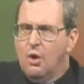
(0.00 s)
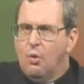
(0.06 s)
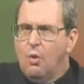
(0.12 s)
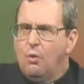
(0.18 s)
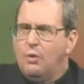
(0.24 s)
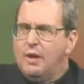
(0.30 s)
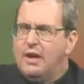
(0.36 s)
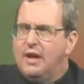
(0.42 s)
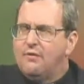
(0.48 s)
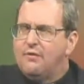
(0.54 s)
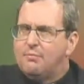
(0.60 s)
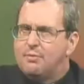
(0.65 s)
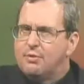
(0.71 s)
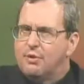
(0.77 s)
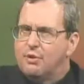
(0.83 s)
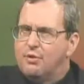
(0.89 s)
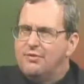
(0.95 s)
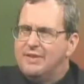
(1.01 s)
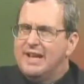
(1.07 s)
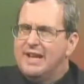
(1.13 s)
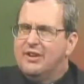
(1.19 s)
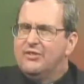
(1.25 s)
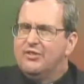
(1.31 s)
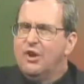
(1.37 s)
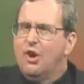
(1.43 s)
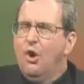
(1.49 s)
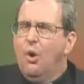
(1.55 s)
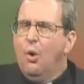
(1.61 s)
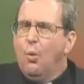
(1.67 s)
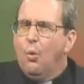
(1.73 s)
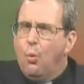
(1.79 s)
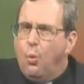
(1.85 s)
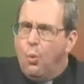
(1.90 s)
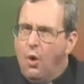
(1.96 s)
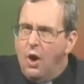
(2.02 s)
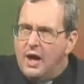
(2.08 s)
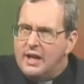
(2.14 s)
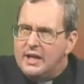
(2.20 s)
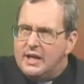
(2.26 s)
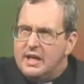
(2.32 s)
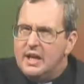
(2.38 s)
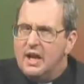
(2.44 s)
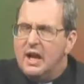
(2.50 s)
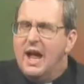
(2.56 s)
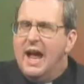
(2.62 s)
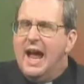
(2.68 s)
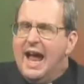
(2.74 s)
What we have proved is one